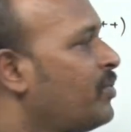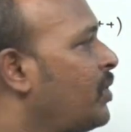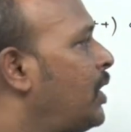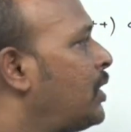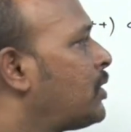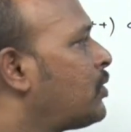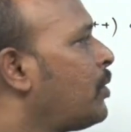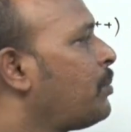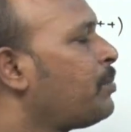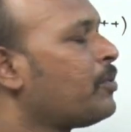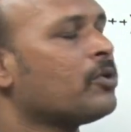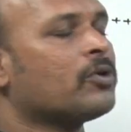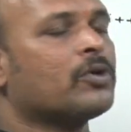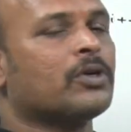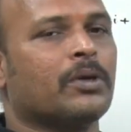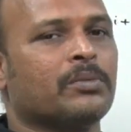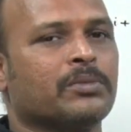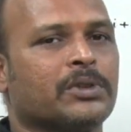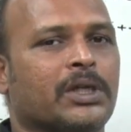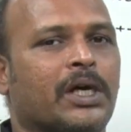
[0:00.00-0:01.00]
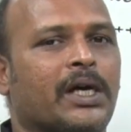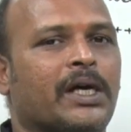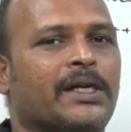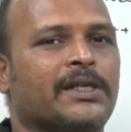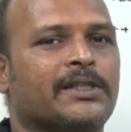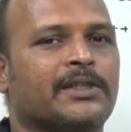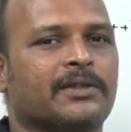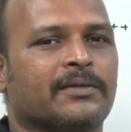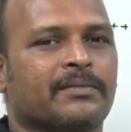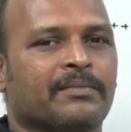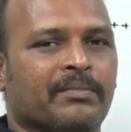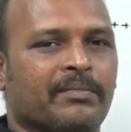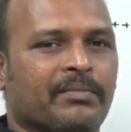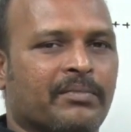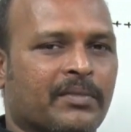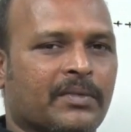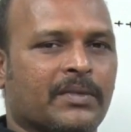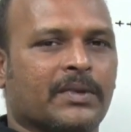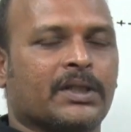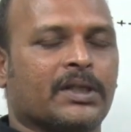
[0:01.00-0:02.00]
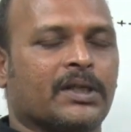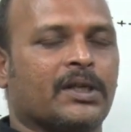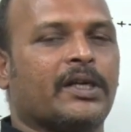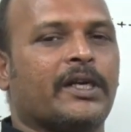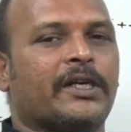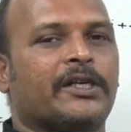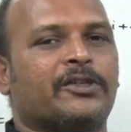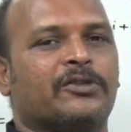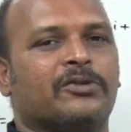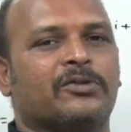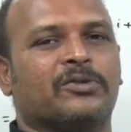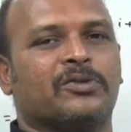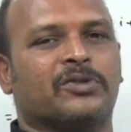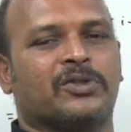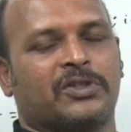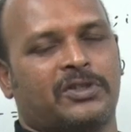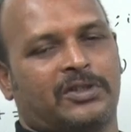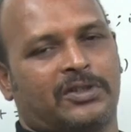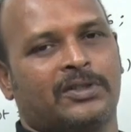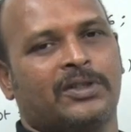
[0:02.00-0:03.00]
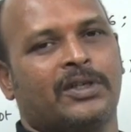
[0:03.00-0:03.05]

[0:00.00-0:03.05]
That's why program size reduced.